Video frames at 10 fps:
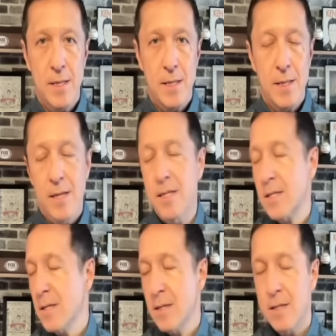the whole
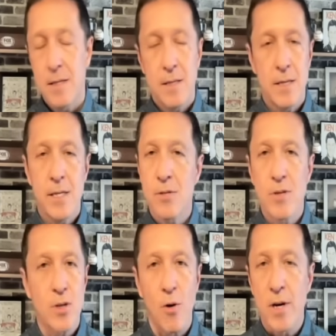betting bonanza that went
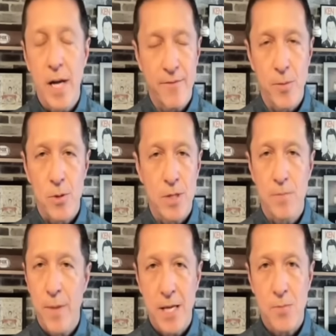on
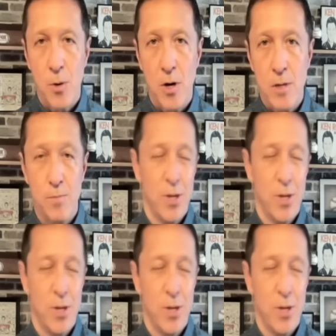and that scandal,